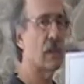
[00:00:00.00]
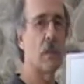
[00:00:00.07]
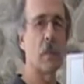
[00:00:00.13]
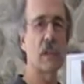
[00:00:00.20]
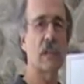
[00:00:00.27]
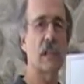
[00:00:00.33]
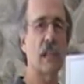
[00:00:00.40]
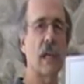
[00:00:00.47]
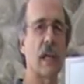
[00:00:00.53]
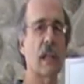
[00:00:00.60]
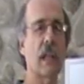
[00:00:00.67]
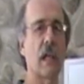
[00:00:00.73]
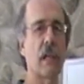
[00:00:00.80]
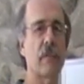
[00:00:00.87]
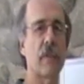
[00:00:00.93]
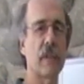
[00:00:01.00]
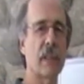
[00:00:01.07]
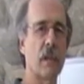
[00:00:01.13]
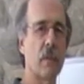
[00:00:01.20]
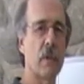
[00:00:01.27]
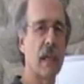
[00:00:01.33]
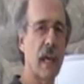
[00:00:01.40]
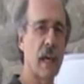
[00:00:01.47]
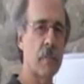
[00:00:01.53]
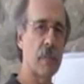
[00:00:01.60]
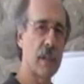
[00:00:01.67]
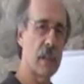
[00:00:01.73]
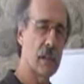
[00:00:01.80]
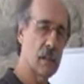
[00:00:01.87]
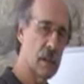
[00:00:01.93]
so much the kind of conflict that would
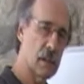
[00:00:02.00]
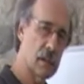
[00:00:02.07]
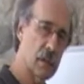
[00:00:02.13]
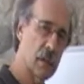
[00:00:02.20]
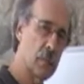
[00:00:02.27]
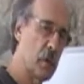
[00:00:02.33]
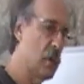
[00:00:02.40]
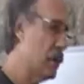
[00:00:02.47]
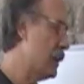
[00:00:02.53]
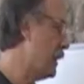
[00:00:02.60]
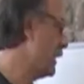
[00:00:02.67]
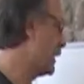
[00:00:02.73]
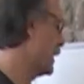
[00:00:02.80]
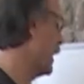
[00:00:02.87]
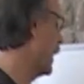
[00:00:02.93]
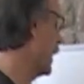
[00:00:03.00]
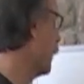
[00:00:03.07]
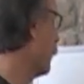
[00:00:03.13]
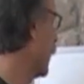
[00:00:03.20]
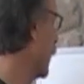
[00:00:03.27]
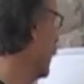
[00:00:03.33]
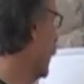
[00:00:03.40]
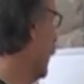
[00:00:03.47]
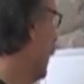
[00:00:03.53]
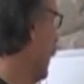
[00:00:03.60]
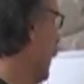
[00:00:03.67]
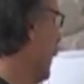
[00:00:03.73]
happen in a community setting, but